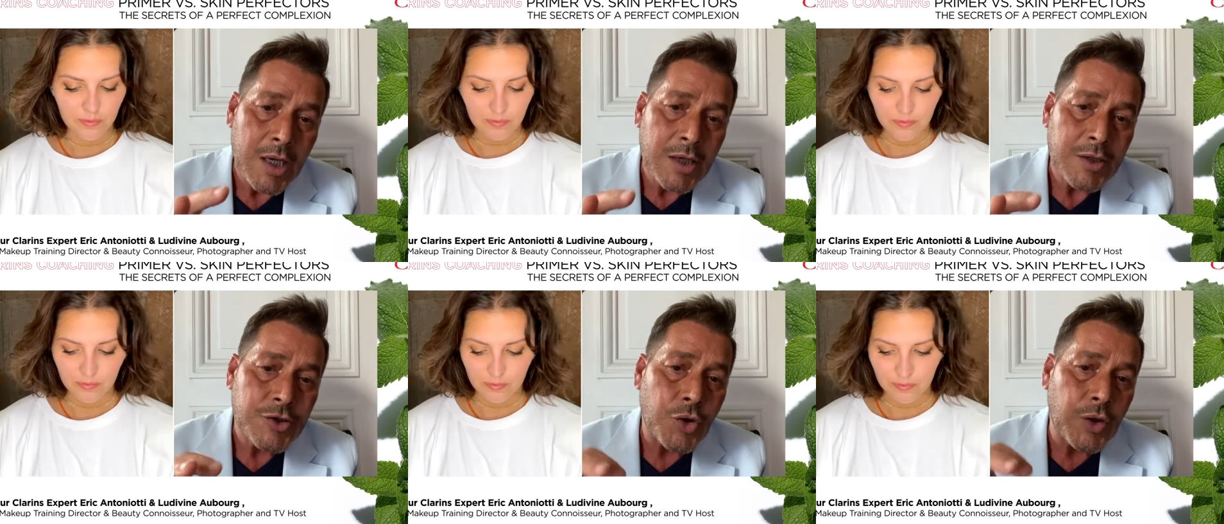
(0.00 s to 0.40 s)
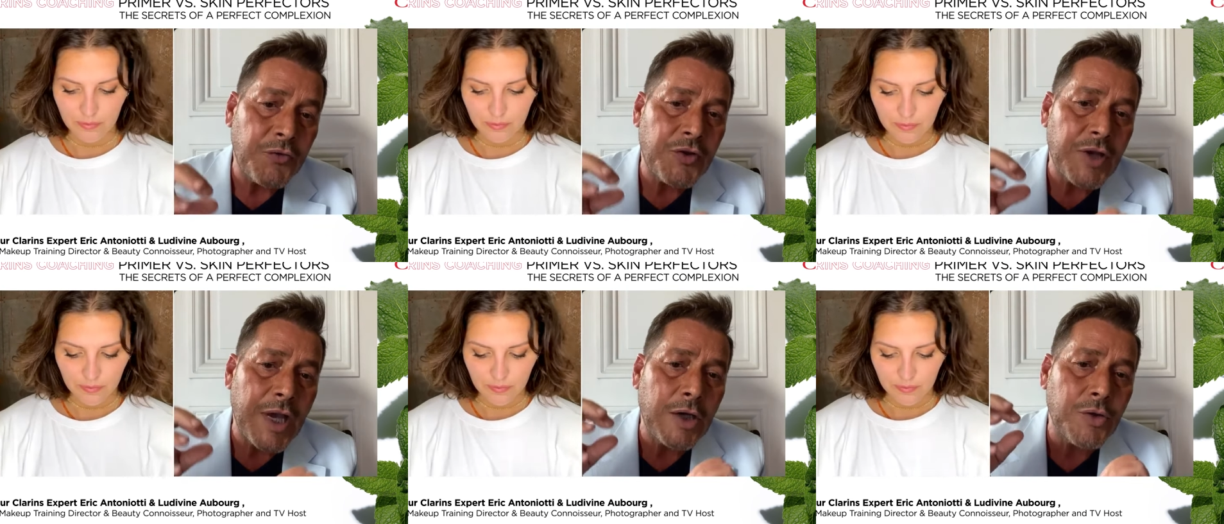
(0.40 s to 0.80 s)
Speaker 1: So if
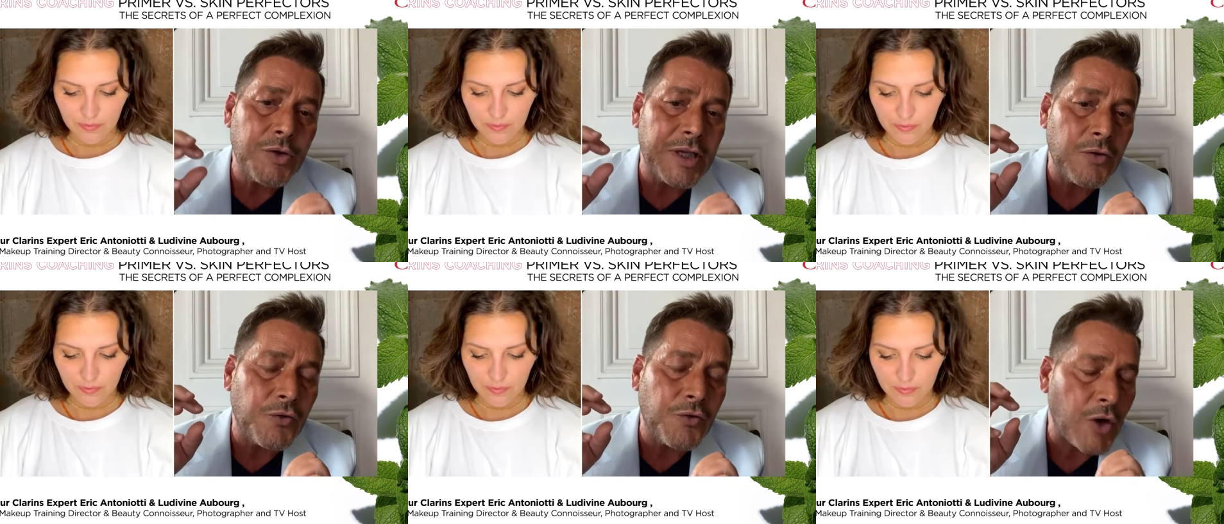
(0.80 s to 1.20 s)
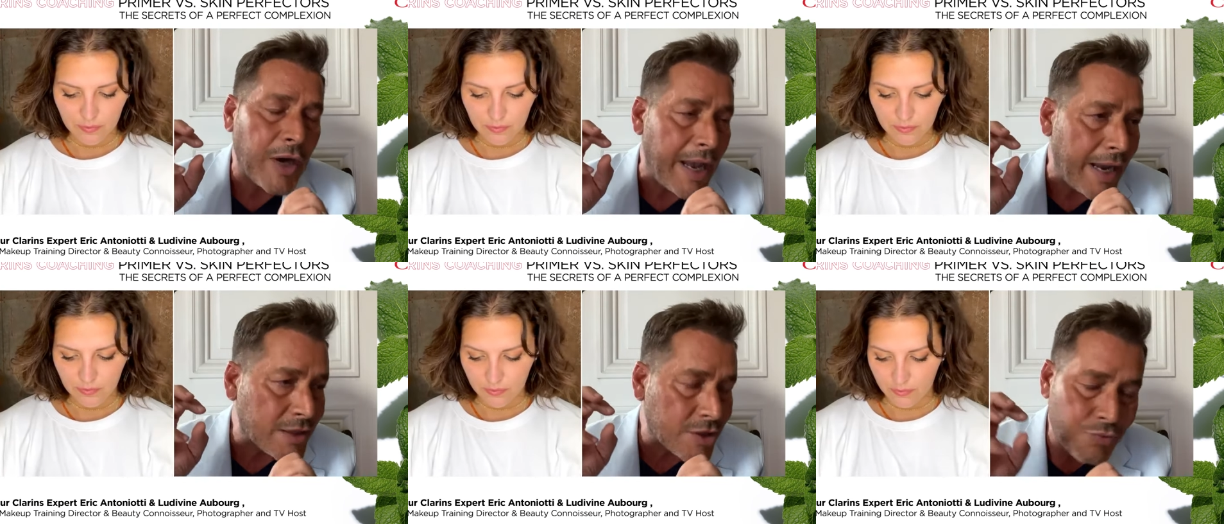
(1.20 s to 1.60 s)
you are looking for
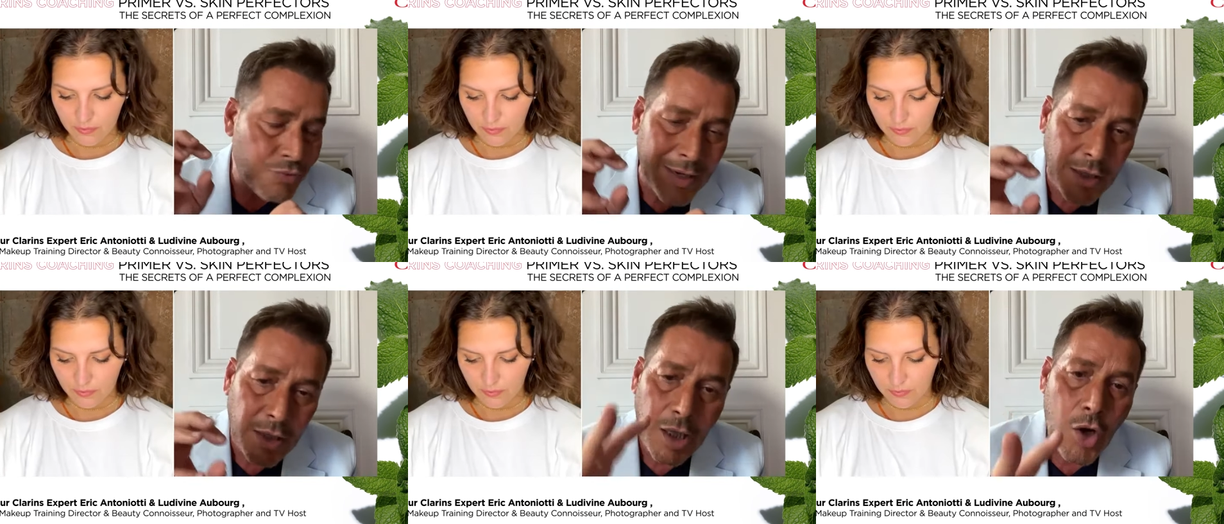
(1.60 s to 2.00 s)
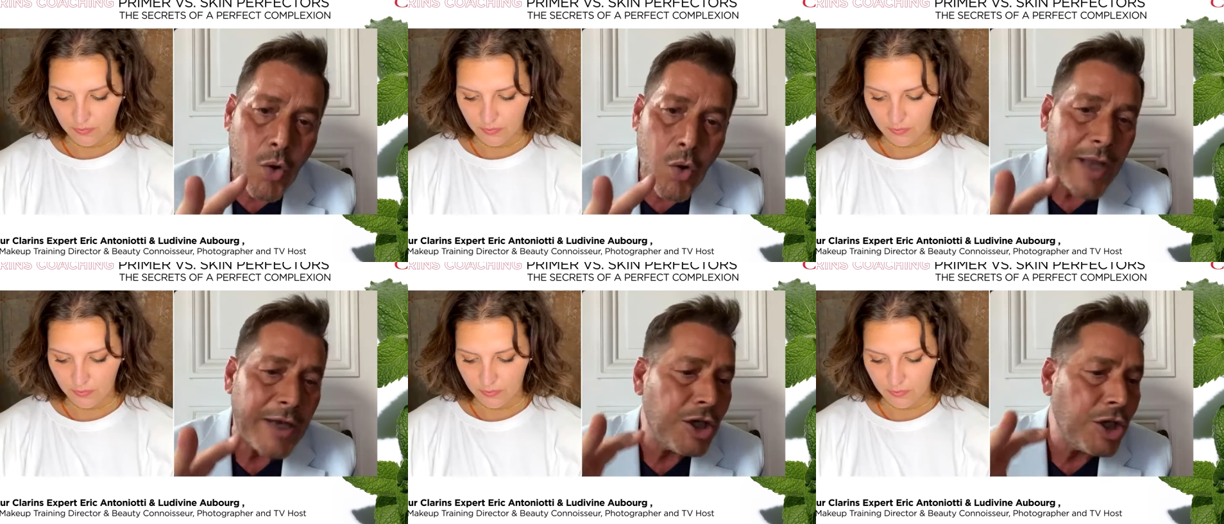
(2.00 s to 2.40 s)
extra glow
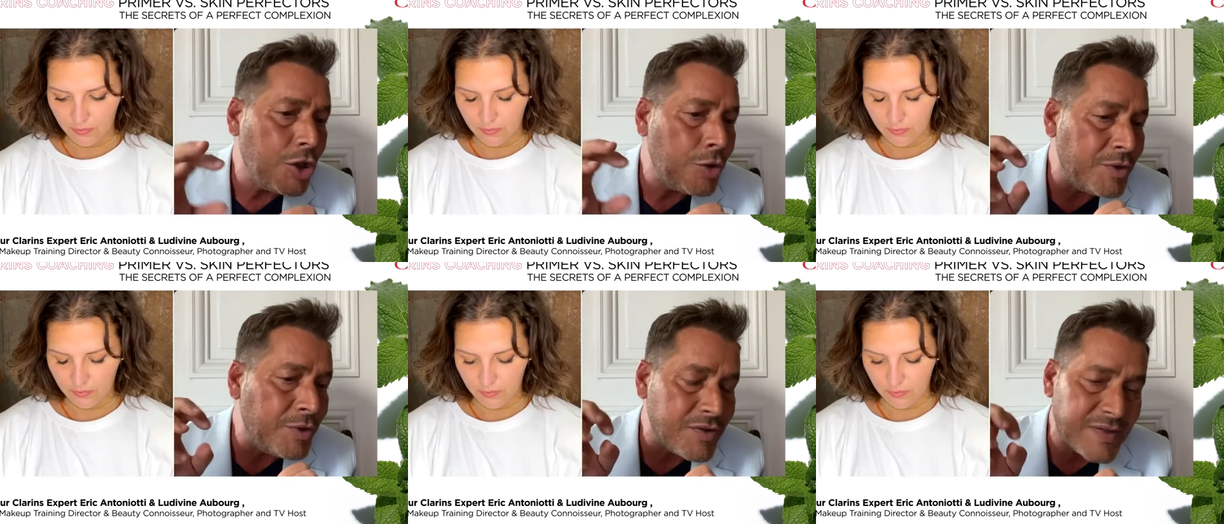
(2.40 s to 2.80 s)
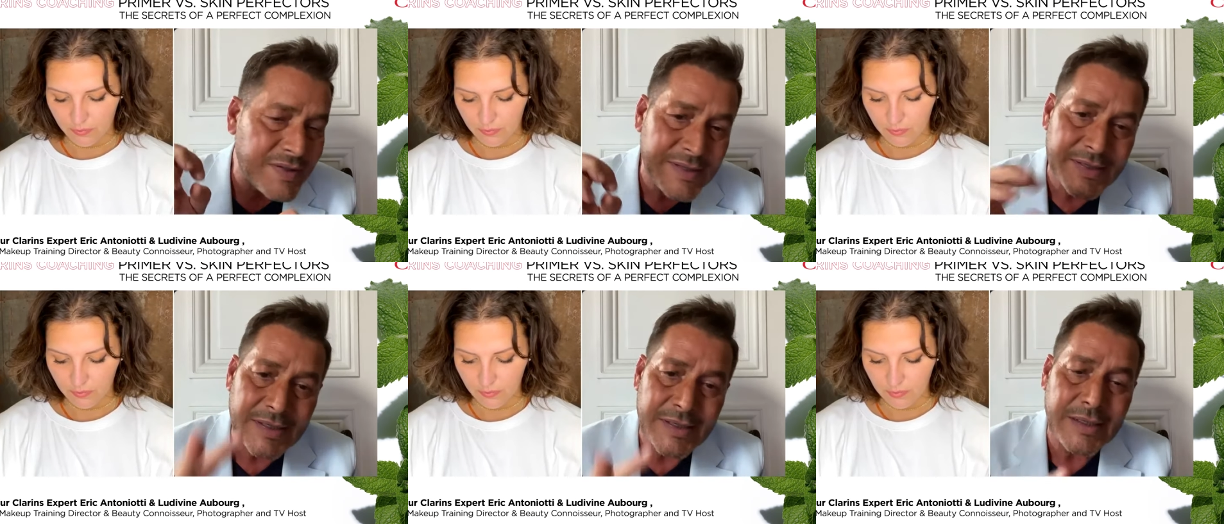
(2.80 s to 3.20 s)
and
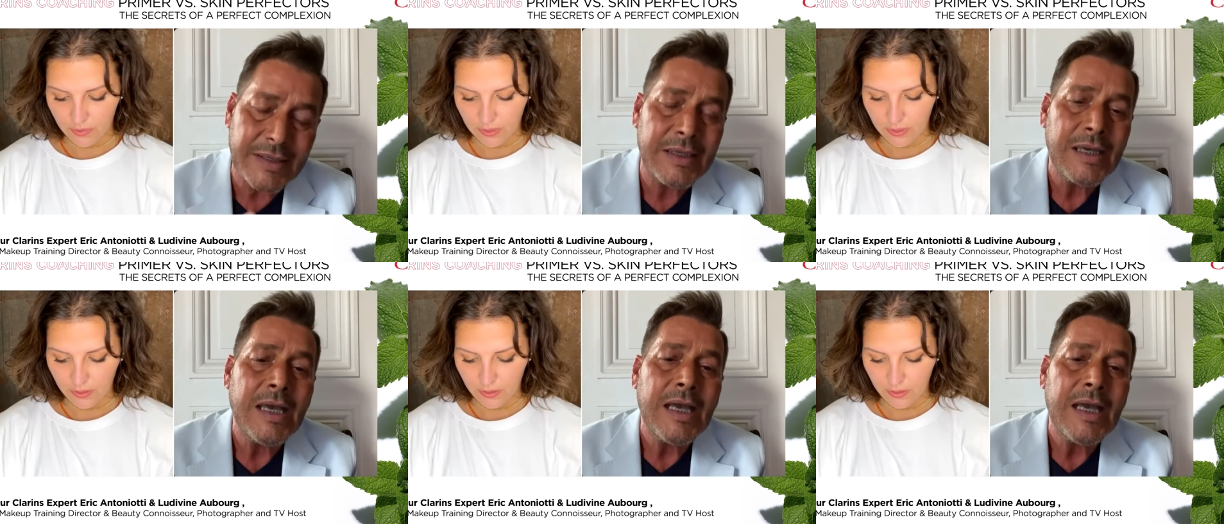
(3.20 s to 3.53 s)
luminosity,